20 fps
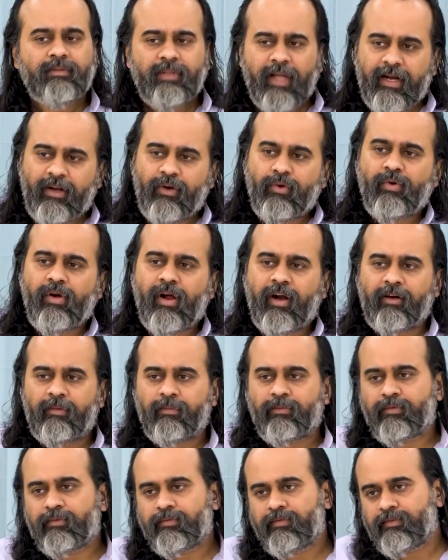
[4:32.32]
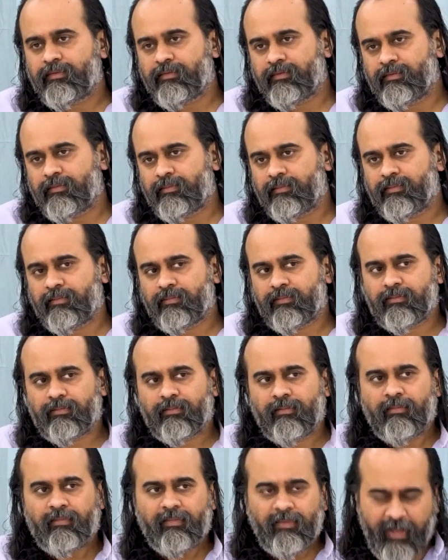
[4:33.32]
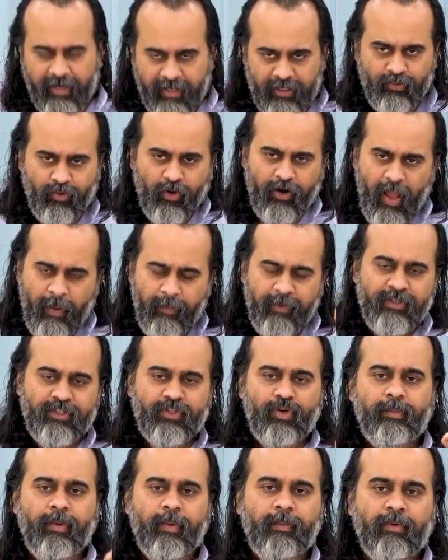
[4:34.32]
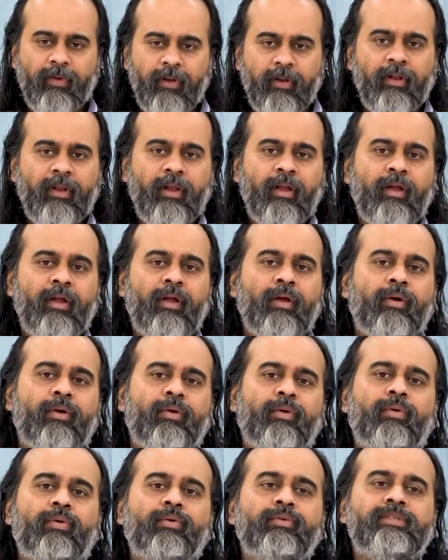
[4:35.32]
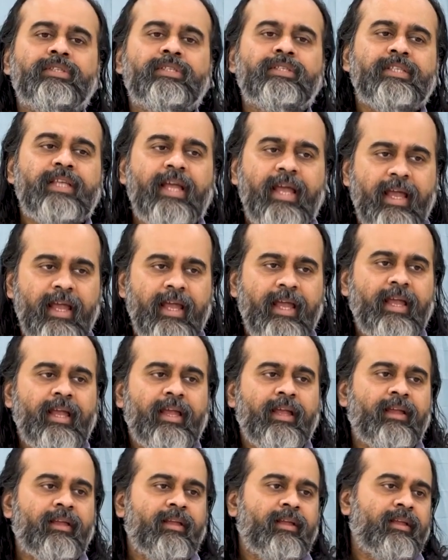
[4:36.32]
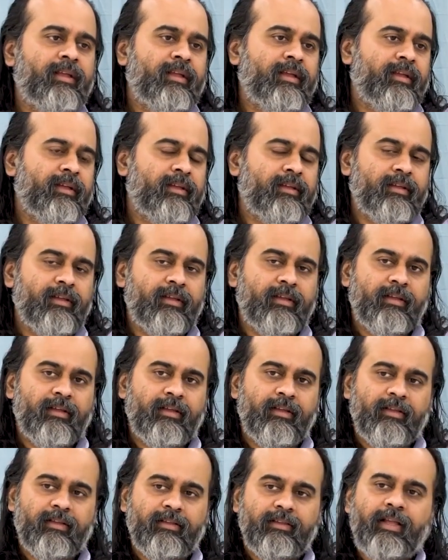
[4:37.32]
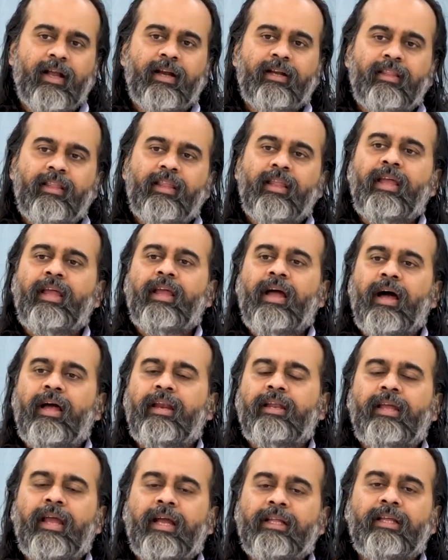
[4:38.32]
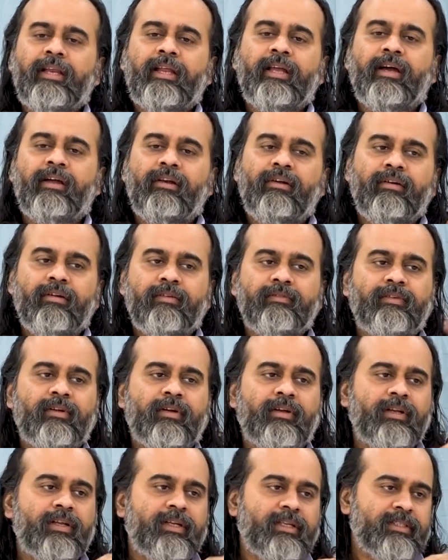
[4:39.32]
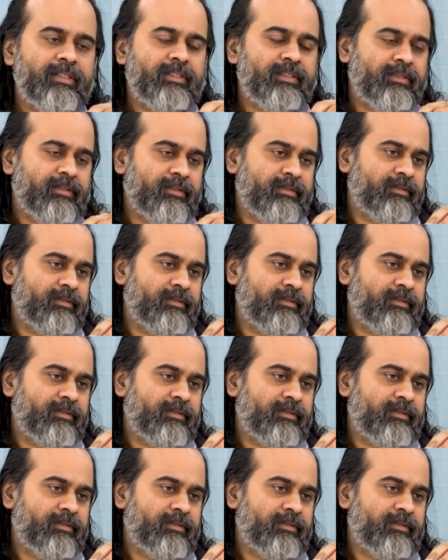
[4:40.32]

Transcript: That too can't move. That is what happens to people who say that they are gathering a lot of knowledge,